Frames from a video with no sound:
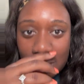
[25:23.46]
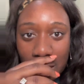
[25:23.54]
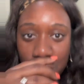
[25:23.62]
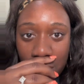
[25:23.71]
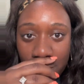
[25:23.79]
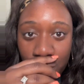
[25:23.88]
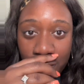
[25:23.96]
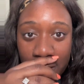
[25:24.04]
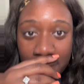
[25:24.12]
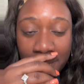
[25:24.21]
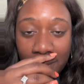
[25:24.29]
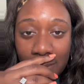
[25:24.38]
I should have moved
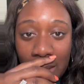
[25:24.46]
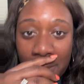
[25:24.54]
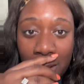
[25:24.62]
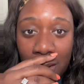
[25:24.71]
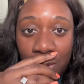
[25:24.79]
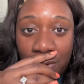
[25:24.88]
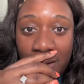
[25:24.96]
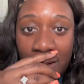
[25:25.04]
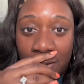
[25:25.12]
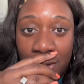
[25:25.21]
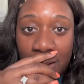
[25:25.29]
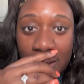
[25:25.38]
it. I'm not gonna move it
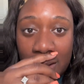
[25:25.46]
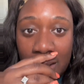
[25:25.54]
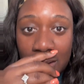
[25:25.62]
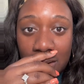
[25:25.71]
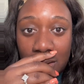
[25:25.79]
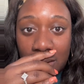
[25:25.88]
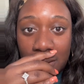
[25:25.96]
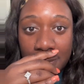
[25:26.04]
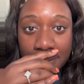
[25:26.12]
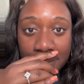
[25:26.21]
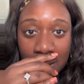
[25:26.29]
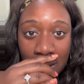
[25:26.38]
ever again after this.
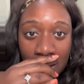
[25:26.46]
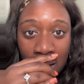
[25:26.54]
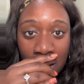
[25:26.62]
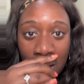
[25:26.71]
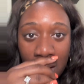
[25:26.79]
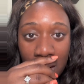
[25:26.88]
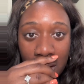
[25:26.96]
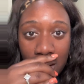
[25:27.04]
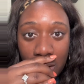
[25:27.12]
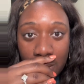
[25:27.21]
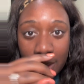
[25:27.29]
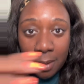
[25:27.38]

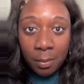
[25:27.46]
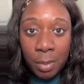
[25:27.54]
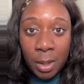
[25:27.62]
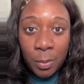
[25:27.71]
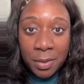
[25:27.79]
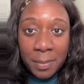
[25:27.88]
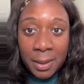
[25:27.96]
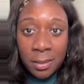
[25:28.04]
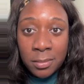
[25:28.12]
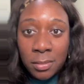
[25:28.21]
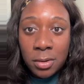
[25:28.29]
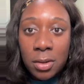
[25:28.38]
Okay, bear with me.
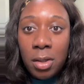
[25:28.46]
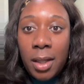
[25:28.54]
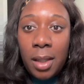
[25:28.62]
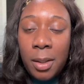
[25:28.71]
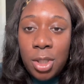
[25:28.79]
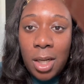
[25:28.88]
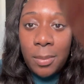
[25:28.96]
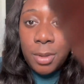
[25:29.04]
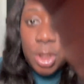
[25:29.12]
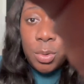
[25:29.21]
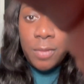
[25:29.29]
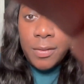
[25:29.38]
Okay, let me try to put